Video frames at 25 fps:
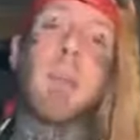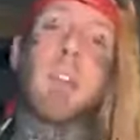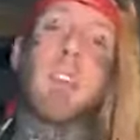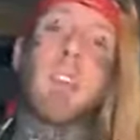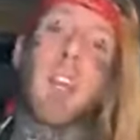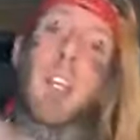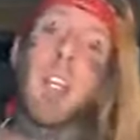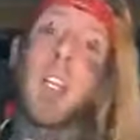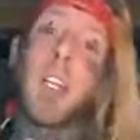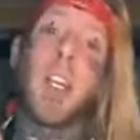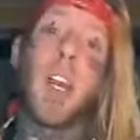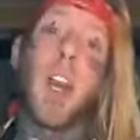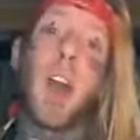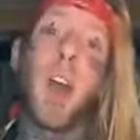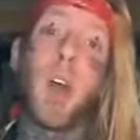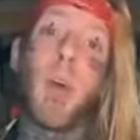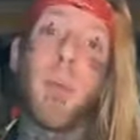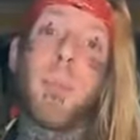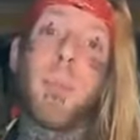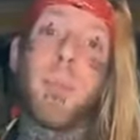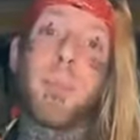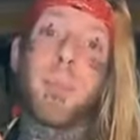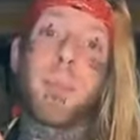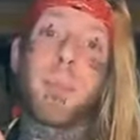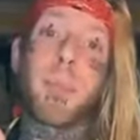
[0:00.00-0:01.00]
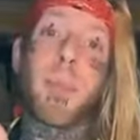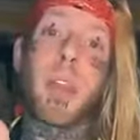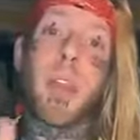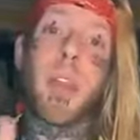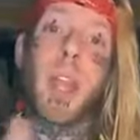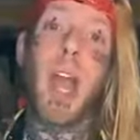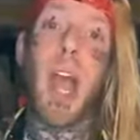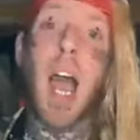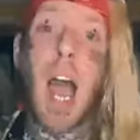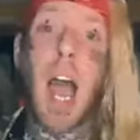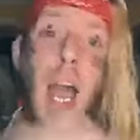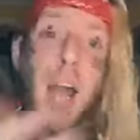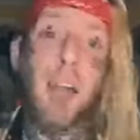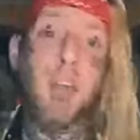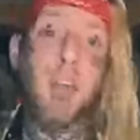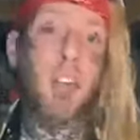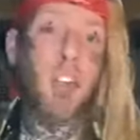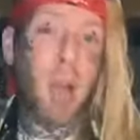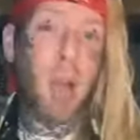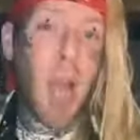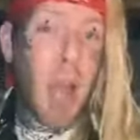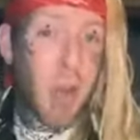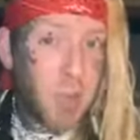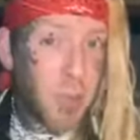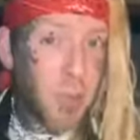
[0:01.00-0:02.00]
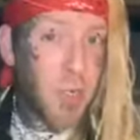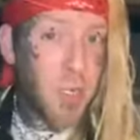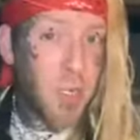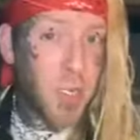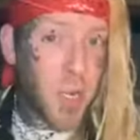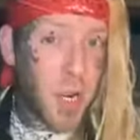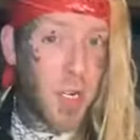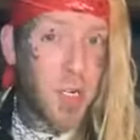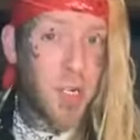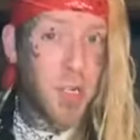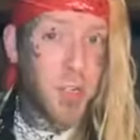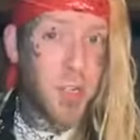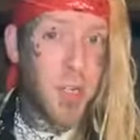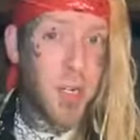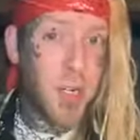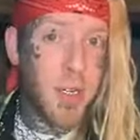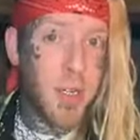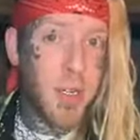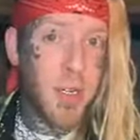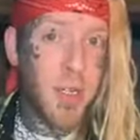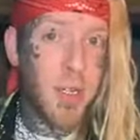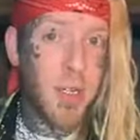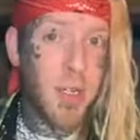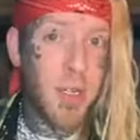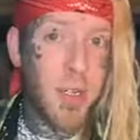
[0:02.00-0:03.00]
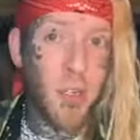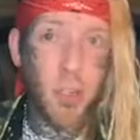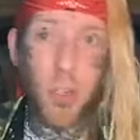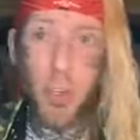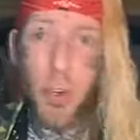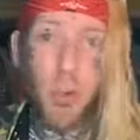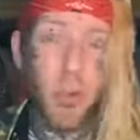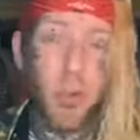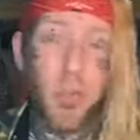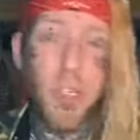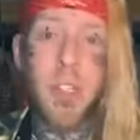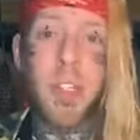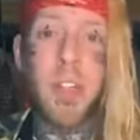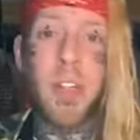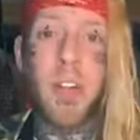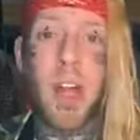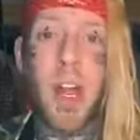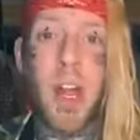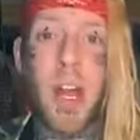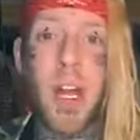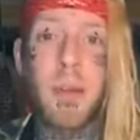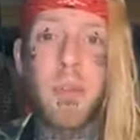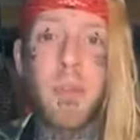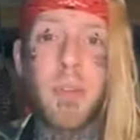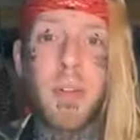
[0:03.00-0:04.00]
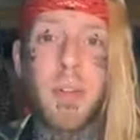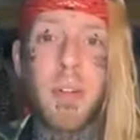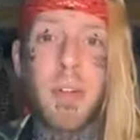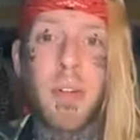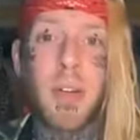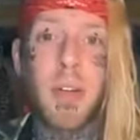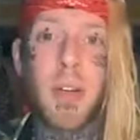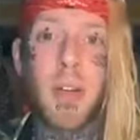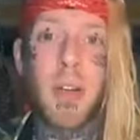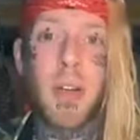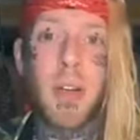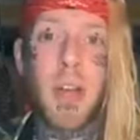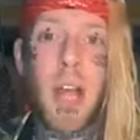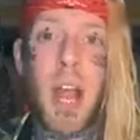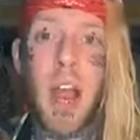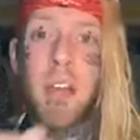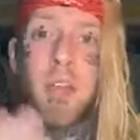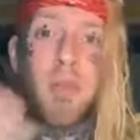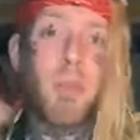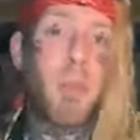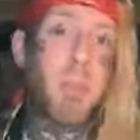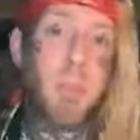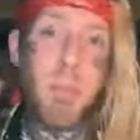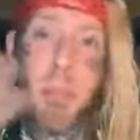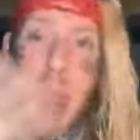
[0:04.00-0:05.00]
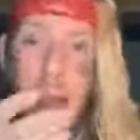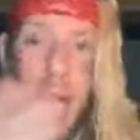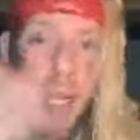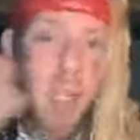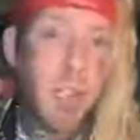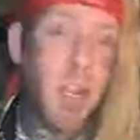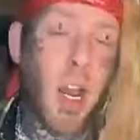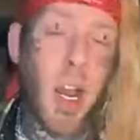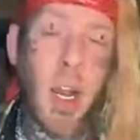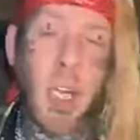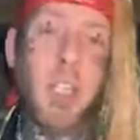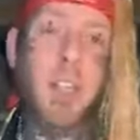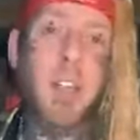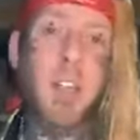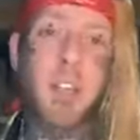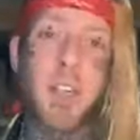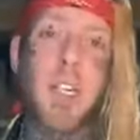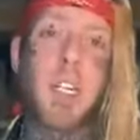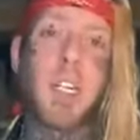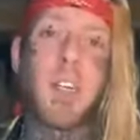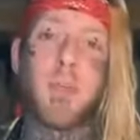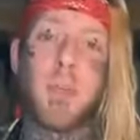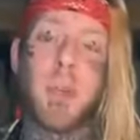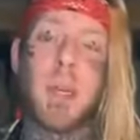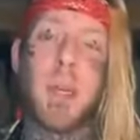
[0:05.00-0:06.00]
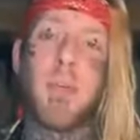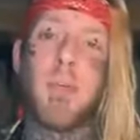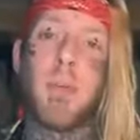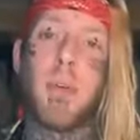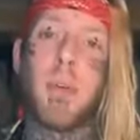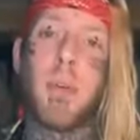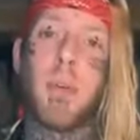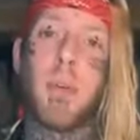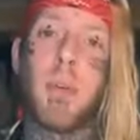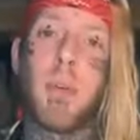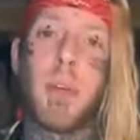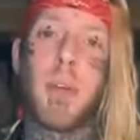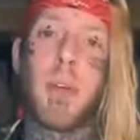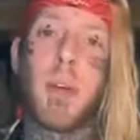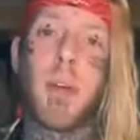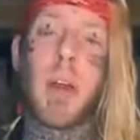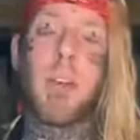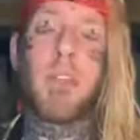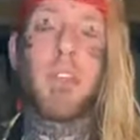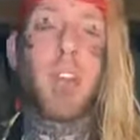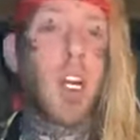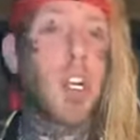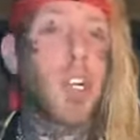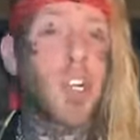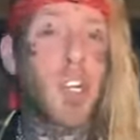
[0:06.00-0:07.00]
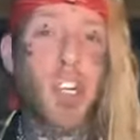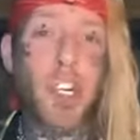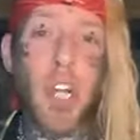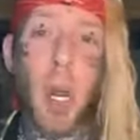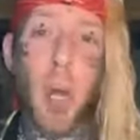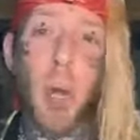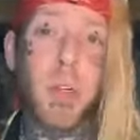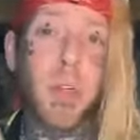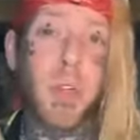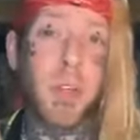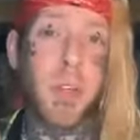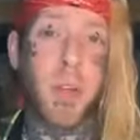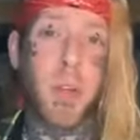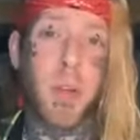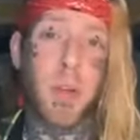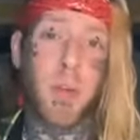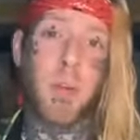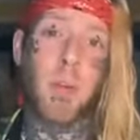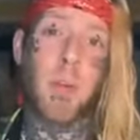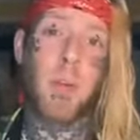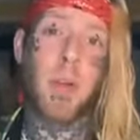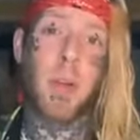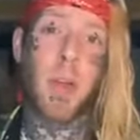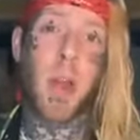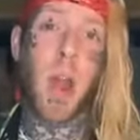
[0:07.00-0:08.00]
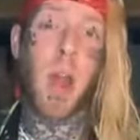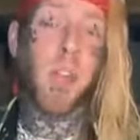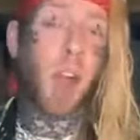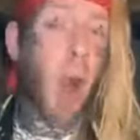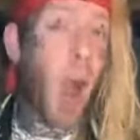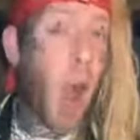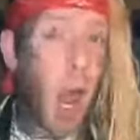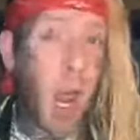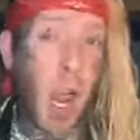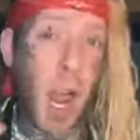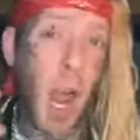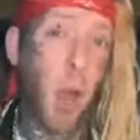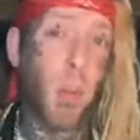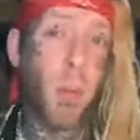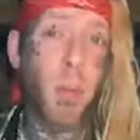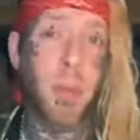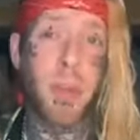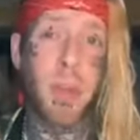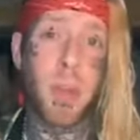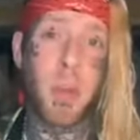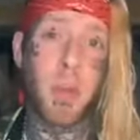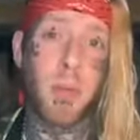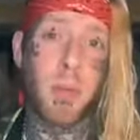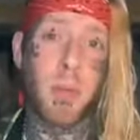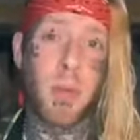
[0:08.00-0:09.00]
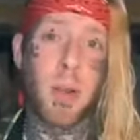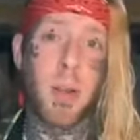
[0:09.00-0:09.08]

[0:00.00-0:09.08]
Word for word: like, yo, I've traveled the country numerous times. I've met tons of these people. I've done shows for them. I've hung out with them.